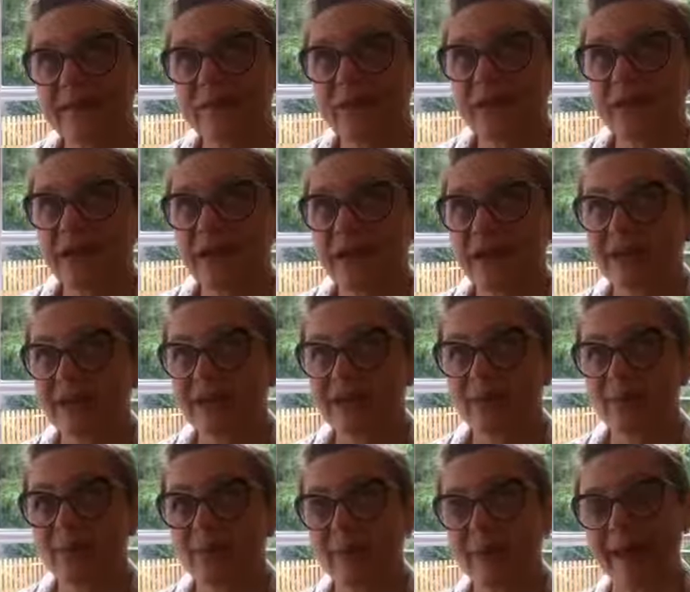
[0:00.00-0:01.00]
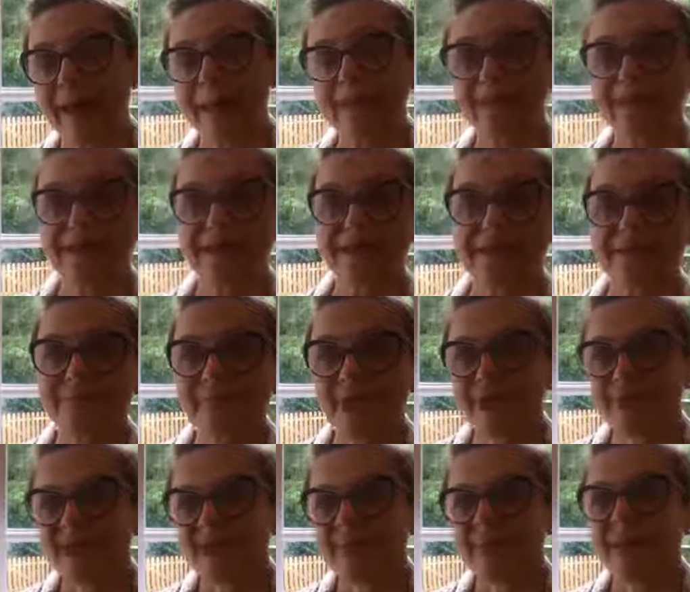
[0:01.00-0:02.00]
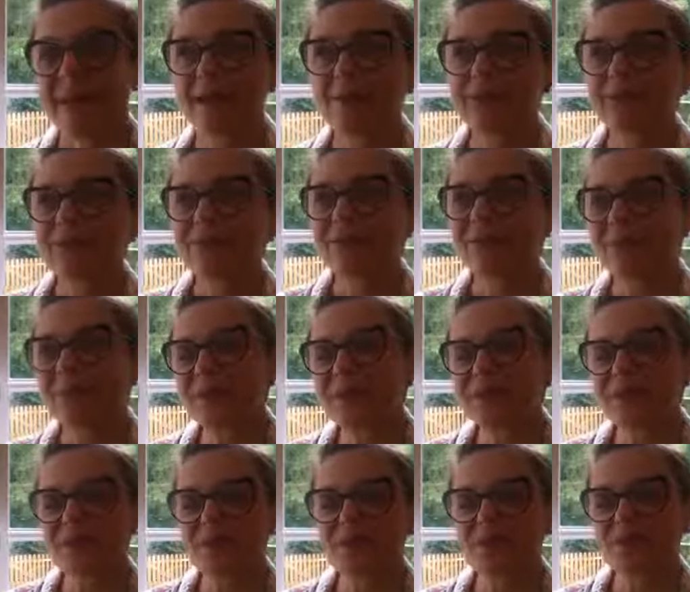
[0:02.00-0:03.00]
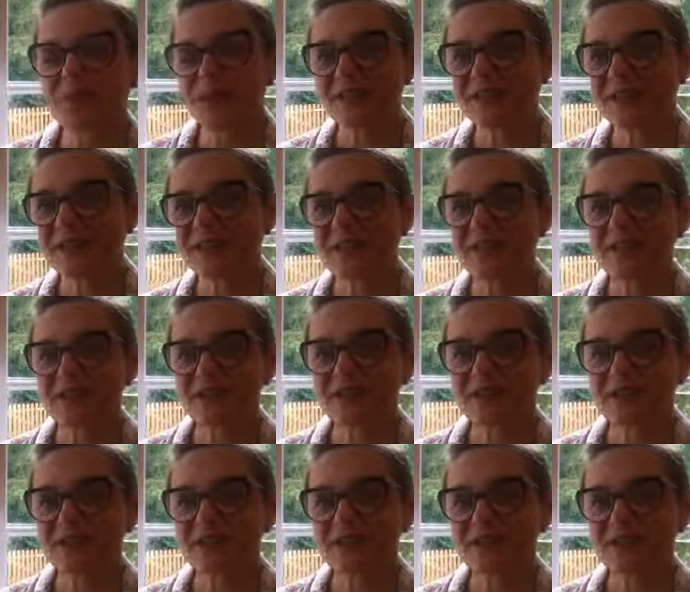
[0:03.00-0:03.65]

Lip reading: okay, so maybe it would be interesting